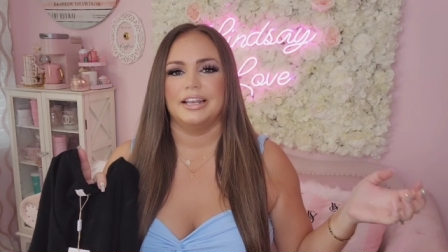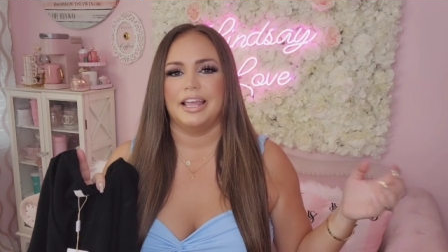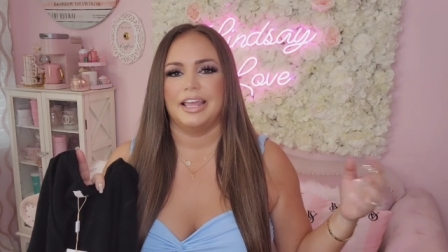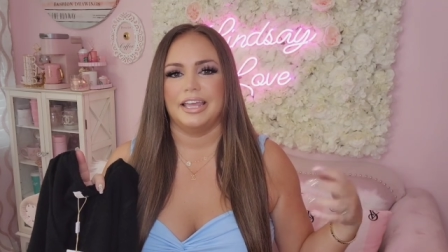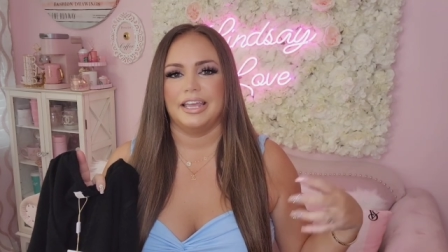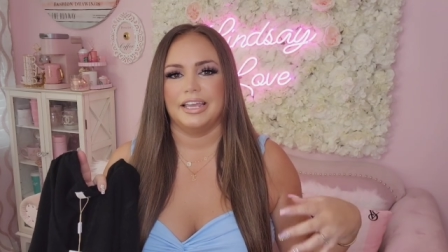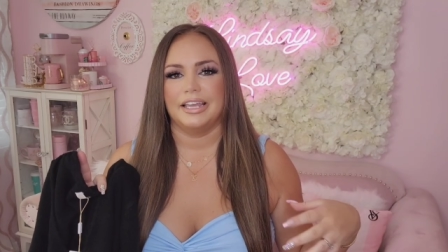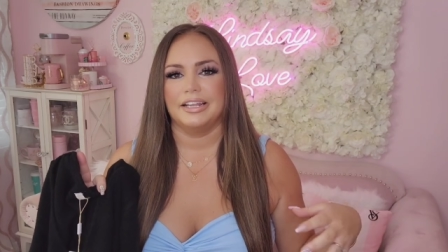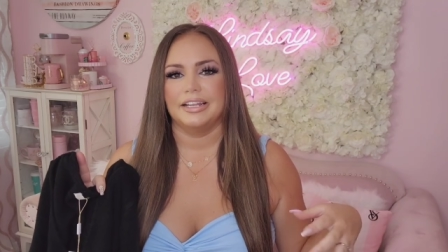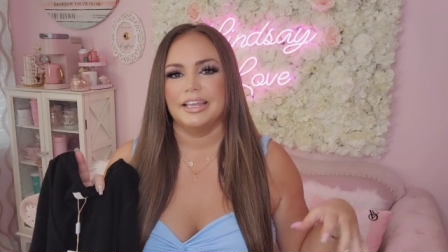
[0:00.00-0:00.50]

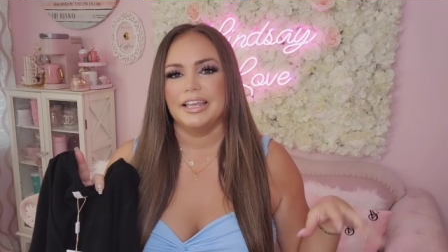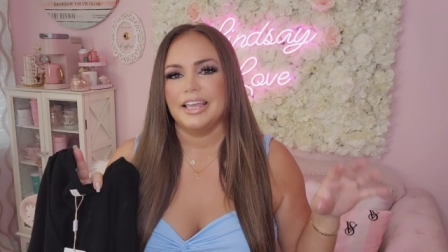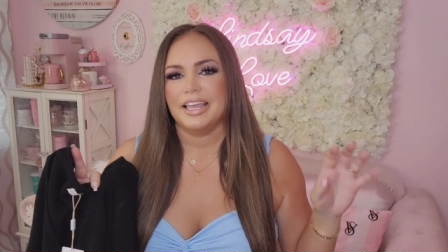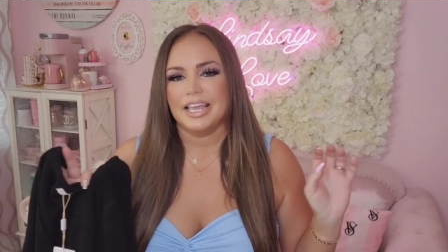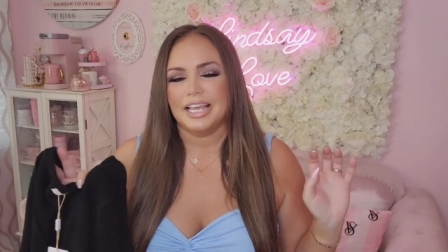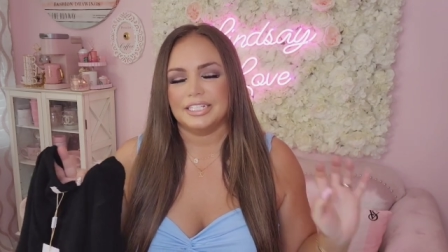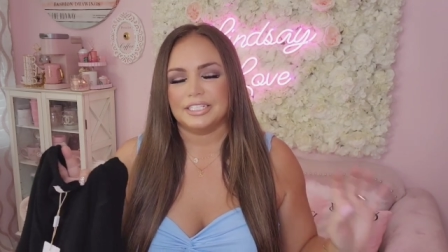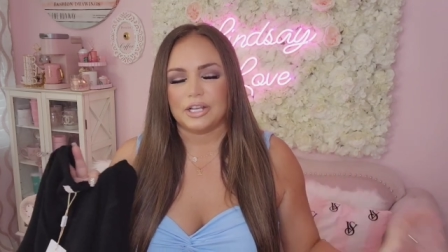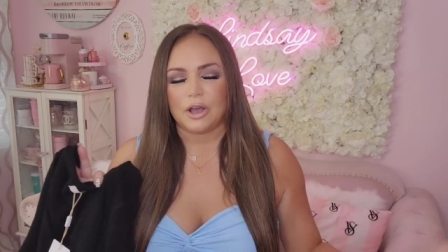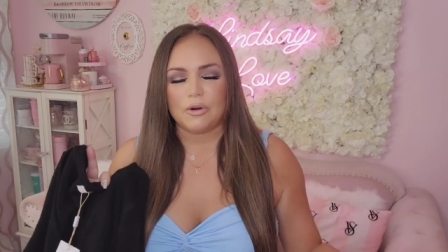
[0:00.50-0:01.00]
and
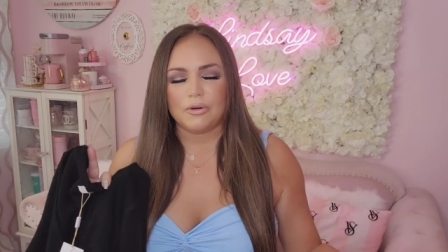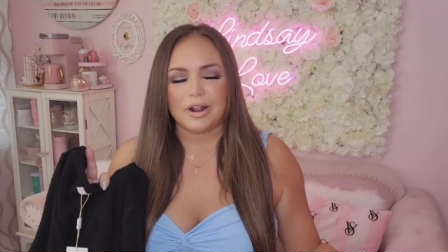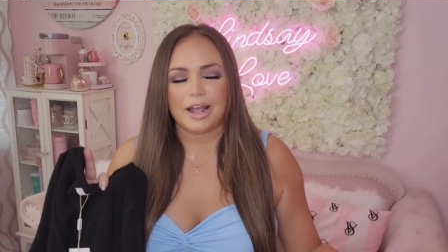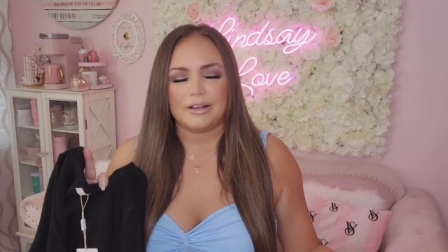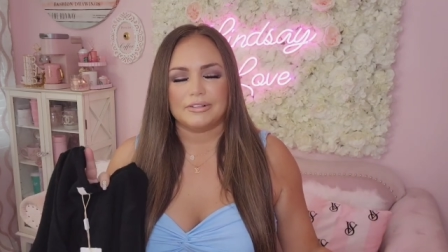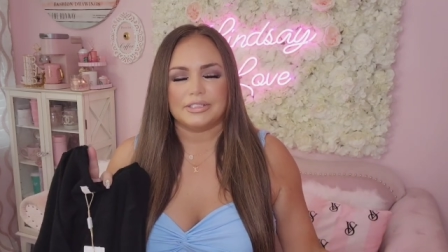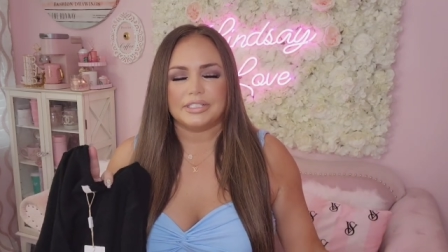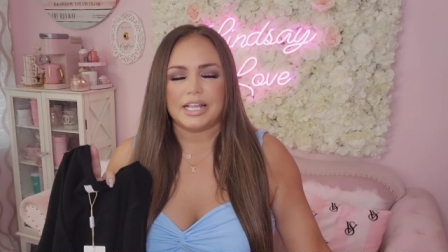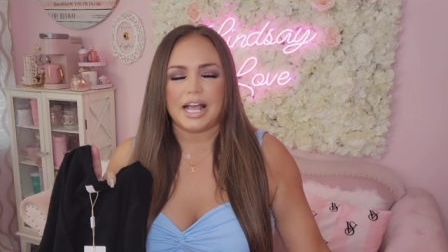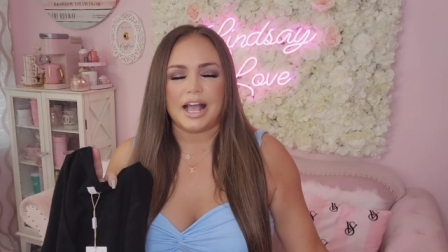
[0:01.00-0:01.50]
it's cold
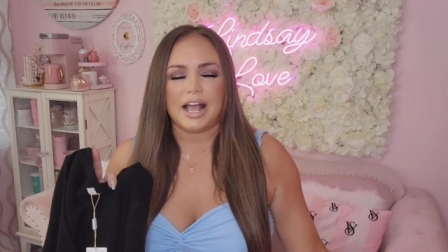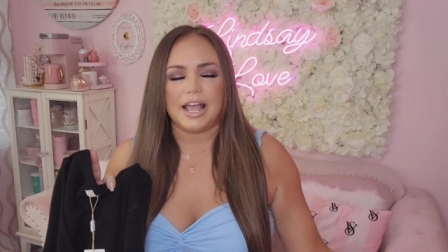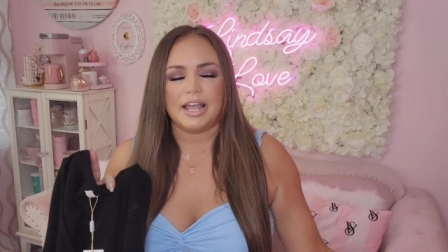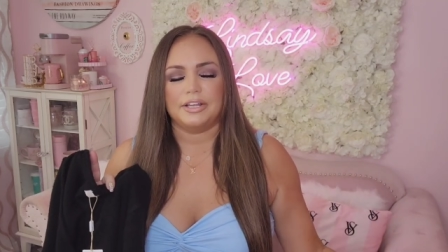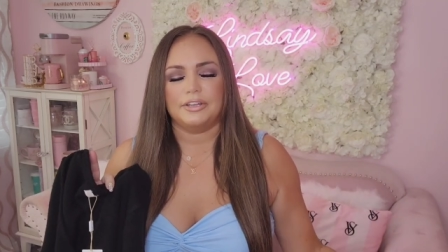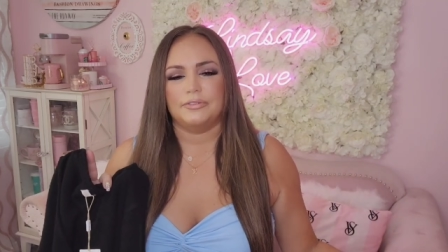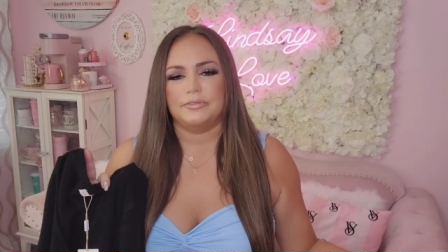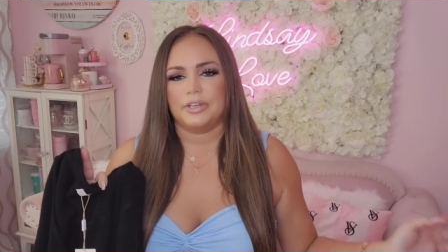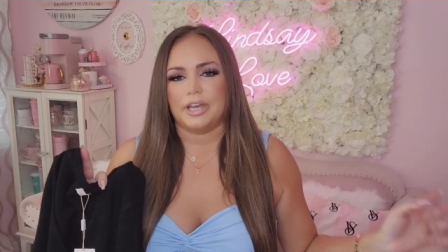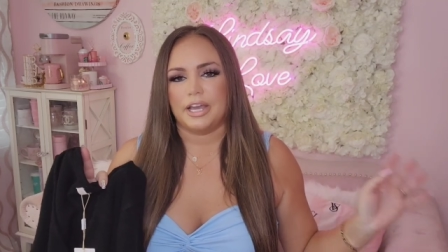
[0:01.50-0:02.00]
outside
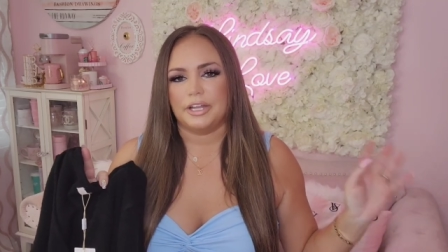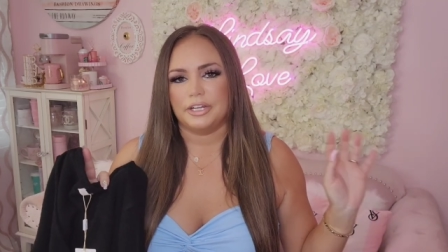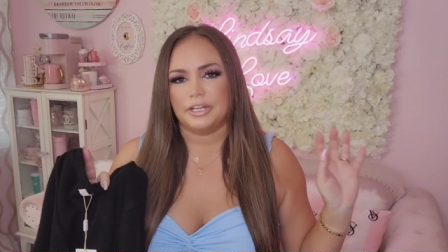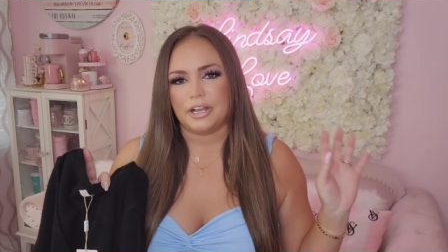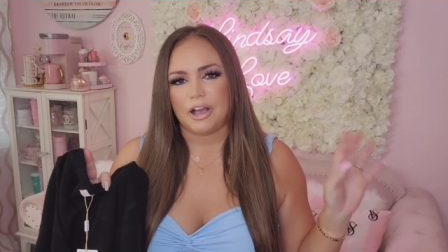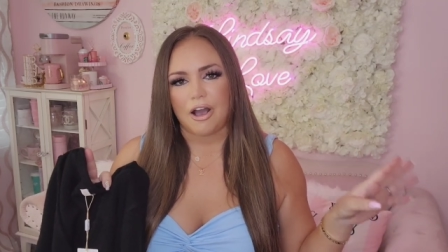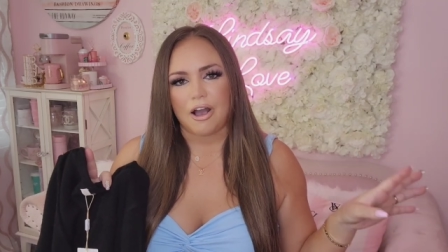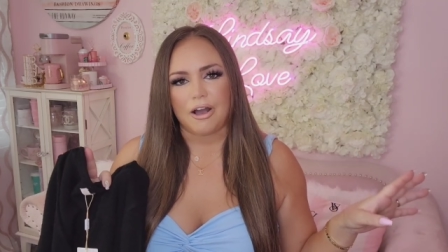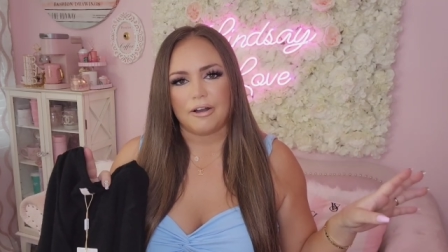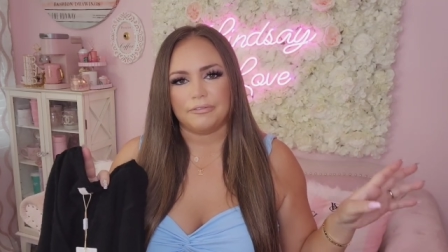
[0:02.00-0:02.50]
and you've got your
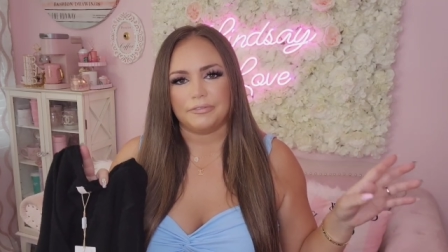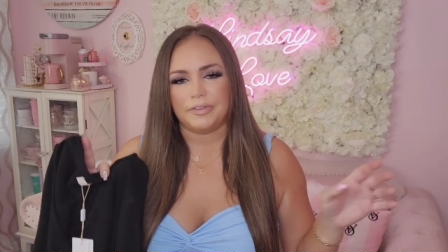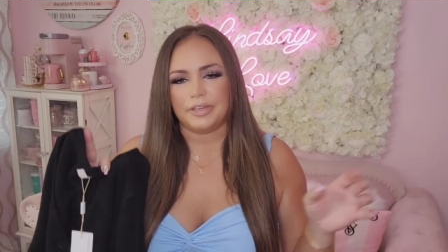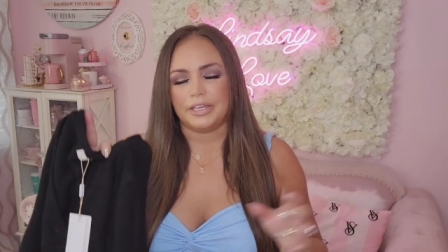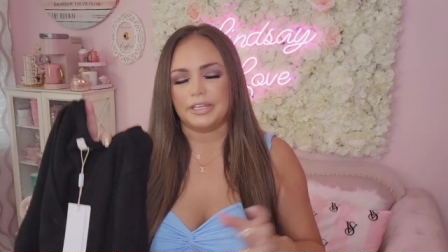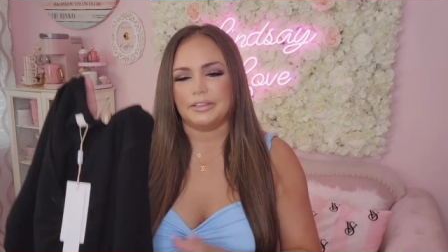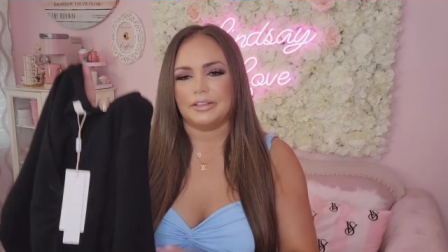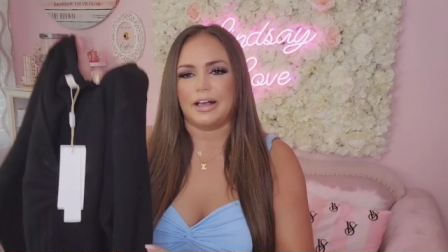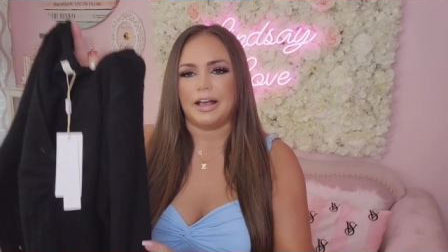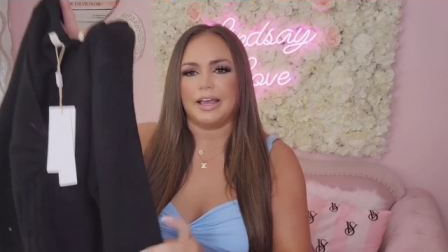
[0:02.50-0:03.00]

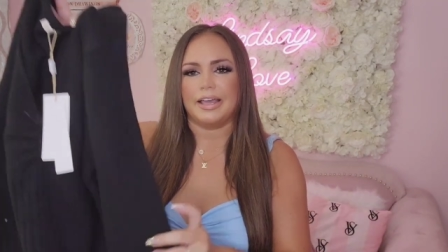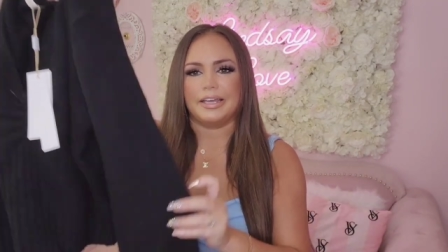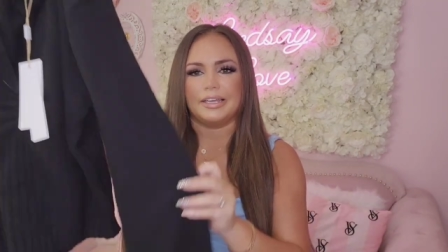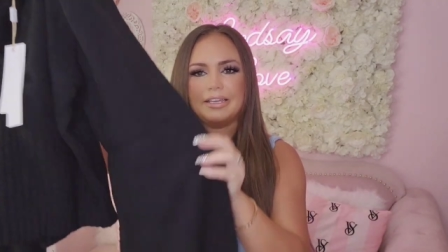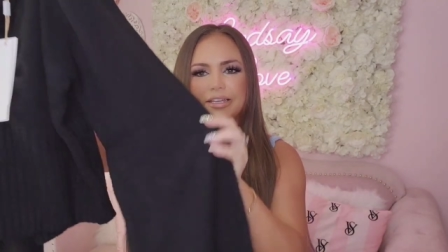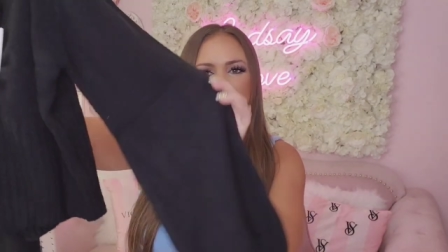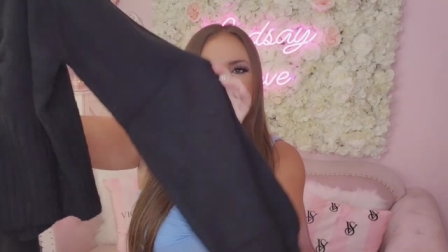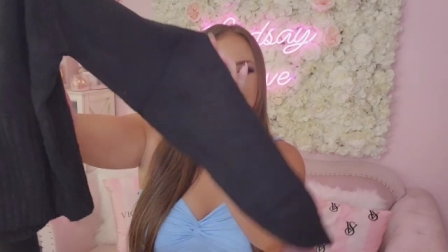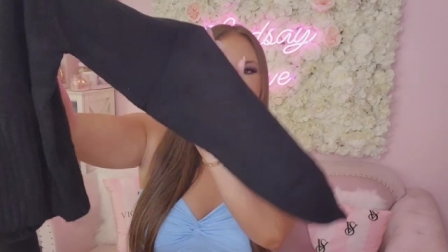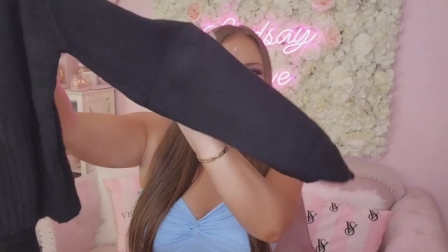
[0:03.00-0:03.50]
coffee, like,
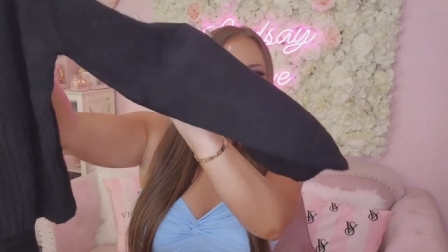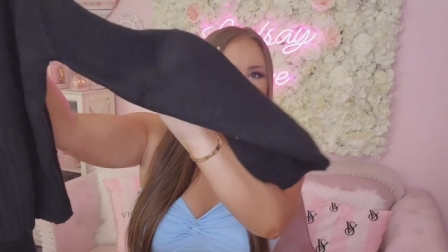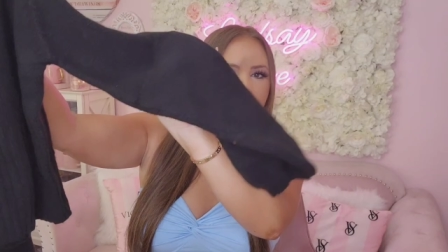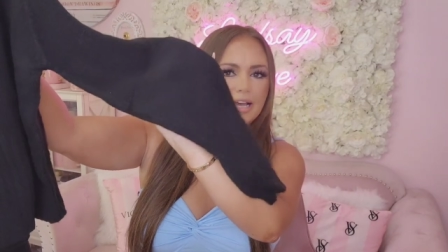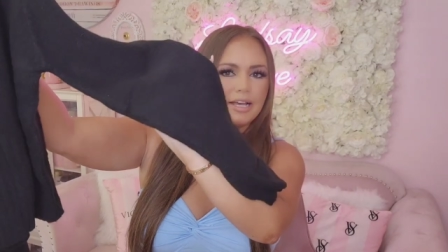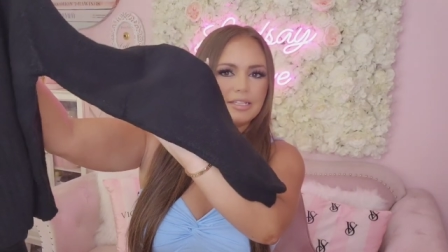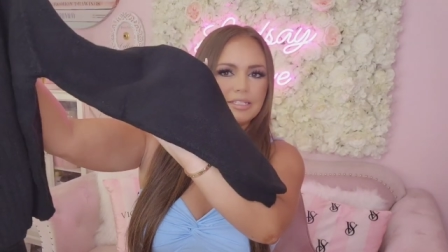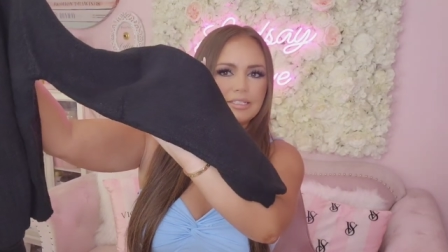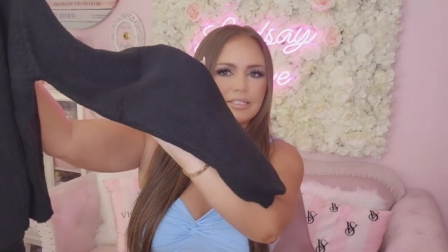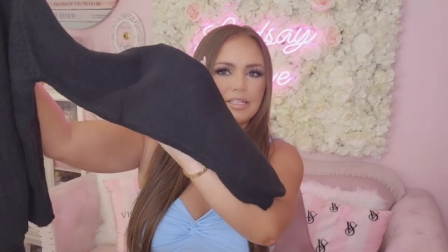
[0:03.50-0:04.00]

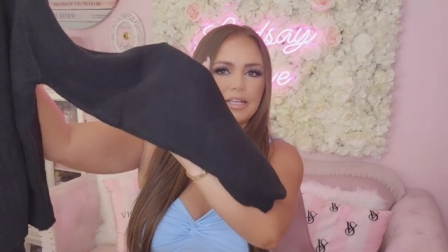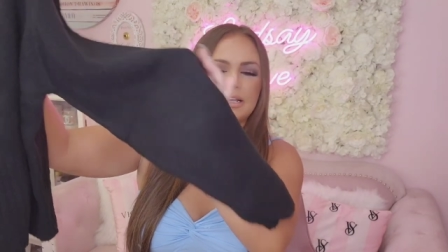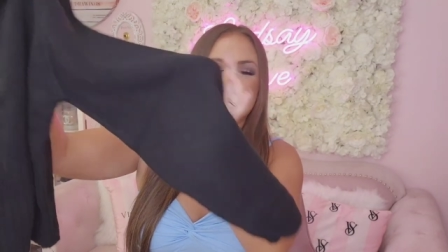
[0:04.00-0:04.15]
yes.